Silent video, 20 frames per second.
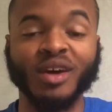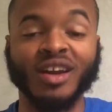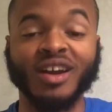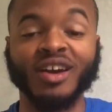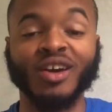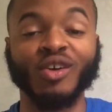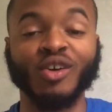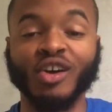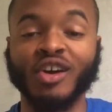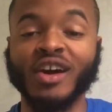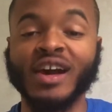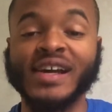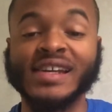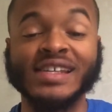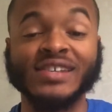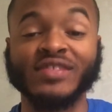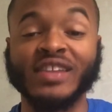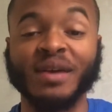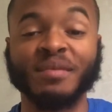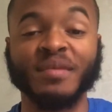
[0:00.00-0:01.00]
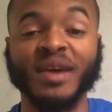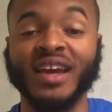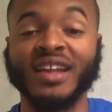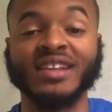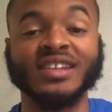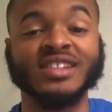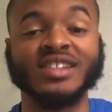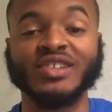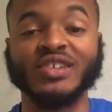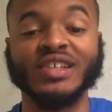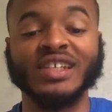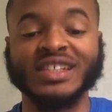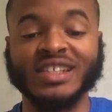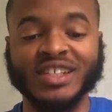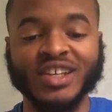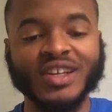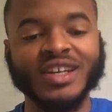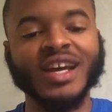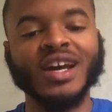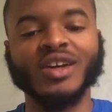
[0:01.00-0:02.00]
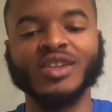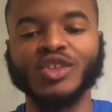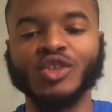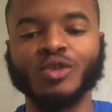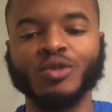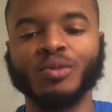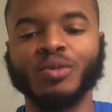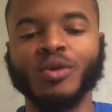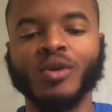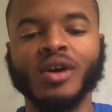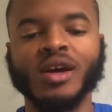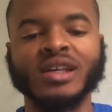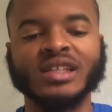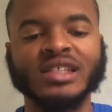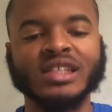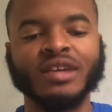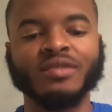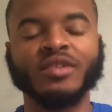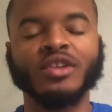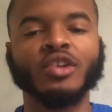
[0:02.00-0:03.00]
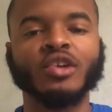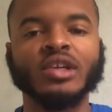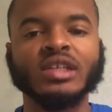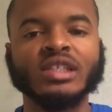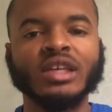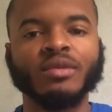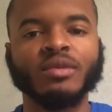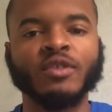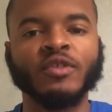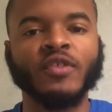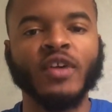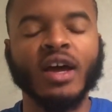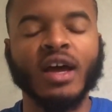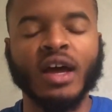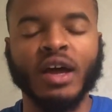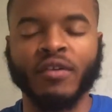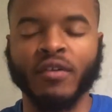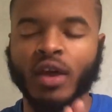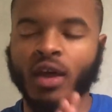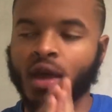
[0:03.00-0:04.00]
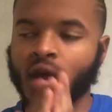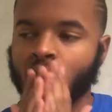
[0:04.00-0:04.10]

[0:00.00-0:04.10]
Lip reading: gonna go crazy if they make this three because they're down 2 points, 73-75.